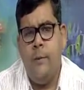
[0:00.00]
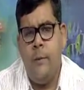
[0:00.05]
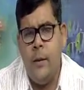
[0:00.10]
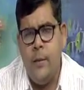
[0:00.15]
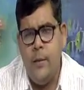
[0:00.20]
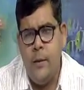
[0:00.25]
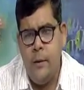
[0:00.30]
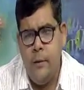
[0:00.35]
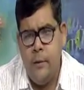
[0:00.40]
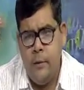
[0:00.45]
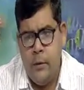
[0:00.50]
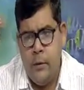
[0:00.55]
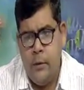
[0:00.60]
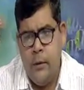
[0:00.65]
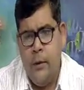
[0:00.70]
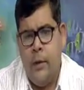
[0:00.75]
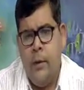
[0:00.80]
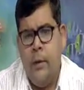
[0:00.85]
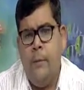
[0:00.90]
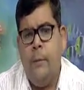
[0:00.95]
be
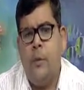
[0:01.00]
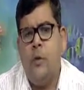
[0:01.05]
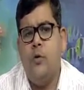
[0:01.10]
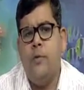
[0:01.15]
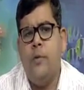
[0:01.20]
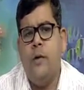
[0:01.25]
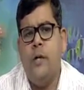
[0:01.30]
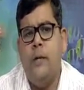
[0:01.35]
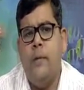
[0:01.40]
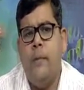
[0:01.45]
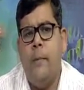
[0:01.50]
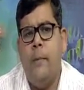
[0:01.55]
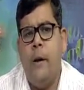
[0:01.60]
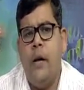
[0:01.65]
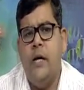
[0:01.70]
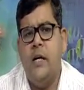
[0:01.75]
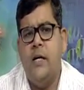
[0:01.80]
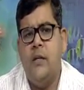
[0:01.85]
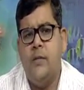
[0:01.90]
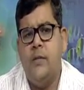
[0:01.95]
able to be give a
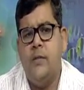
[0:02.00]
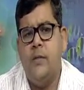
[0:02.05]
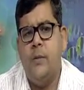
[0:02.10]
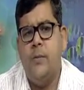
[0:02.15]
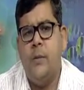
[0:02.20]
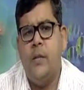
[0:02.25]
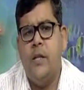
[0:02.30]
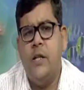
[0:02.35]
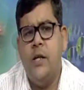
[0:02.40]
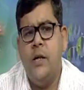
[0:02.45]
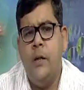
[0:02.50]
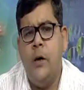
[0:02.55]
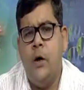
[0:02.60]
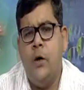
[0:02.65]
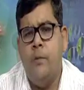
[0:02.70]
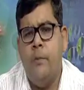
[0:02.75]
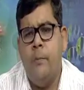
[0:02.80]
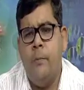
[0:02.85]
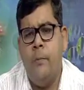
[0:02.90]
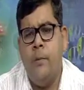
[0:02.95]
valid consent, but they
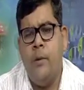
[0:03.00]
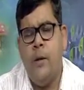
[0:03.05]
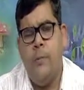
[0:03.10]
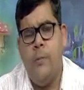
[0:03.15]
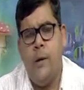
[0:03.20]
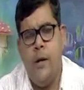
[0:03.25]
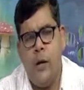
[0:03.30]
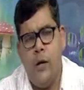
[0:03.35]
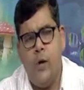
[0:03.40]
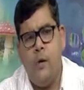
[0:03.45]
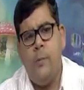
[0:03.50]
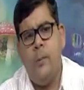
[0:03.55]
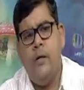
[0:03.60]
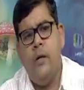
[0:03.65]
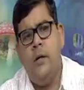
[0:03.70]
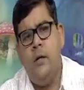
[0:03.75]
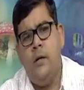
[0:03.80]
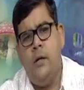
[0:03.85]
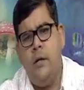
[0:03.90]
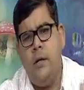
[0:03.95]
may not
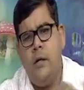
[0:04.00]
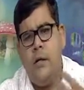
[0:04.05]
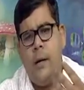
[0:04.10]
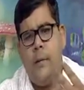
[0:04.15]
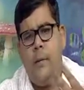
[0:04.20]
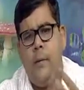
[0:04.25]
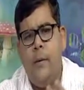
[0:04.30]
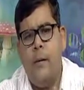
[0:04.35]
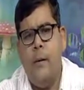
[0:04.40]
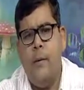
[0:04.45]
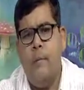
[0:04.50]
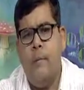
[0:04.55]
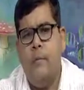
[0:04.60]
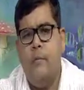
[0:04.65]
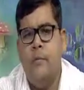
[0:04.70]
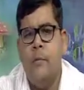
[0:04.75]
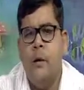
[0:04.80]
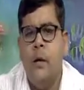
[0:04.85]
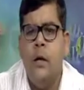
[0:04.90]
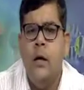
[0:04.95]
be capable
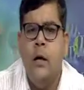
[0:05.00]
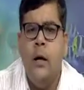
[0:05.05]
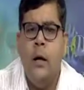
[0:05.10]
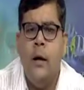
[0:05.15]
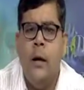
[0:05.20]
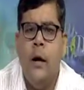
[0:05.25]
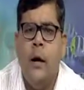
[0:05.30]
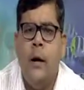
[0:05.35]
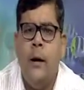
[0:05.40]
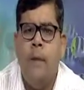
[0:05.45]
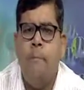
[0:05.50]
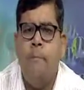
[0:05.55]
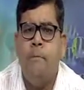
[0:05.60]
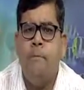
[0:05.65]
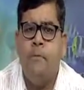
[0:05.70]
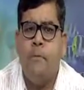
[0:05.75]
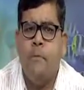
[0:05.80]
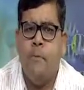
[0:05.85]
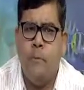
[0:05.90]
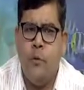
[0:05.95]
of
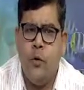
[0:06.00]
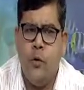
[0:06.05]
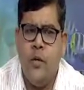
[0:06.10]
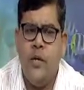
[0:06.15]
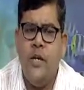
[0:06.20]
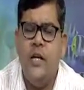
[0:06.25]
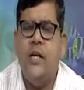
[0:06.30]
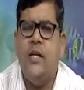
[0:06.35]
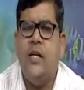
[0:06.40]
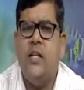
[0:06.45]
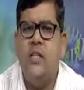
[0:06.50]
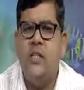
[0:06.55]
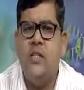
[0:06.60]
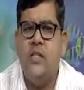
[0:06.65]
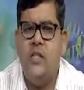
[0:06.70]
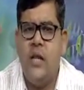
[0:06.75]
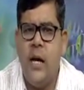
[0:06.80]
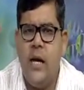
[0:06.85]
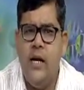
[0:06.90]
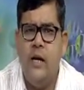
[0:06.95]
procreating the
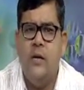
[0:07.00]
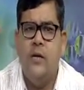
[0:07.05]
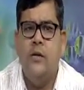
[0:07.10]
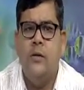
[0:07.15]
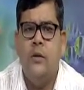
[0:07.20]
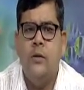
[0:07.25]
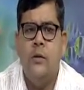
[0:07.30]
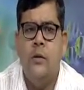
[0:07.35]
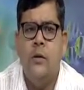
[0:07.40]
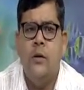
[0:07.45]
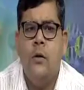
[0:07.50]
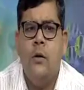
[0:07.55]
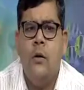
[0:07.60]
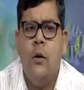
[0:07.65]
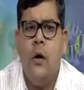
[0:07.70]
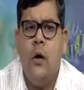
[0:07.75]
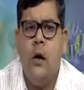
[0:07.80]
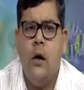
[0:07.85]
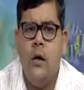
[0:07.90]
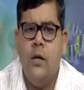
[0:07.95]
child,
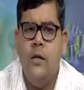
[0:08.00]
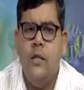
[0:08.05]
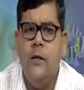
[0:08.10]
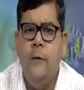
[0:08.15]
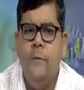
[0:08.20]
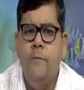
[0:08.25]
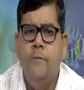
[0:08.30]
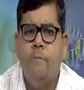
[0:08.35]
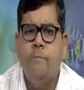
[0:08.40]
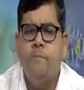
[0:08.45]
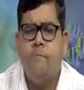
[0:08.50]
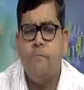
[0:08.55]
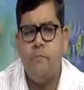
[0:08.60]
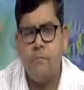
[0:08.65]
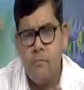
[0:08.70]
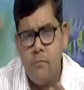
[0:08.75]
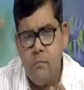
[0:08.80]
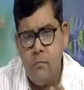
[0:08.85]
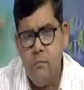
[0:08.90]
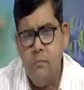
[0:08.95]
or they
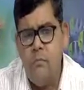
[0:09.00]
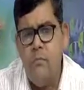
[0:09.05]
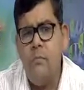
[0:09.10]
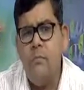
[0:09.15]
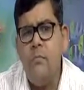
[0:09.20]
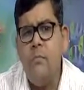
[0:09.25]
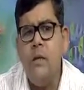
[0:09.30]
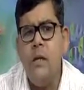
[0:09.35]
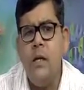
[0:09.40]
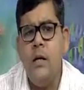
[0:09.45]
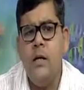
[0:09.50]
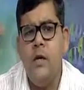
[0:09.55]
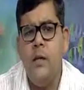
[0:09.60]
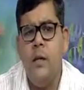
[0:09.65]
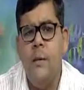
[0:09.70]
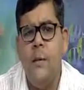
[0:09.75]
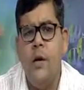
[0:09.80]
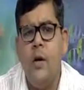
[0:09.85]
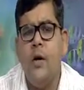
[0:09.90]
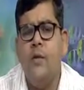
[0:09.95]

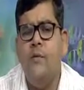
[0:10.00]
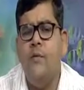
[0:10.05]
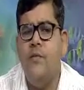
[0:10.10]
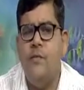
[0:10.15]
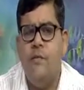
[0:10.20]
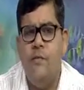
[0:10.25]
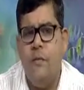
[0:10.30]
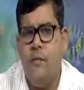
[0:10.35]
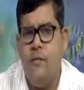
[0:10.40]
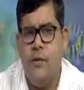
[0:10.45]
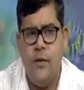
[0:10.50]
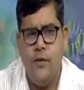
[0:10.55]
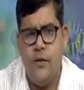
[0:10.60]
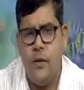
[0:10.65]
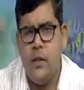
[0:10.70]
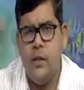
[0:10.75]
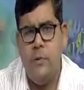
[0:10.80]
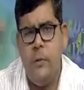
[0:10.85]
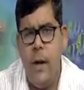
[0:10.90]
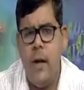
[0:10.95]
may not be fit
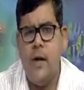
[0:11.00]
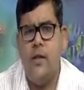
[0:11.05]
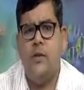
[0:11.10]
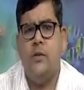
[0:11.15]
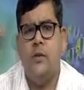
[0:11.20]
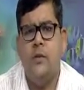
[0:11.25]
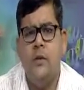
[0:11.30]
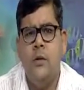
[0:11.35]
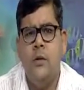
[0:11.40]
for the marriage,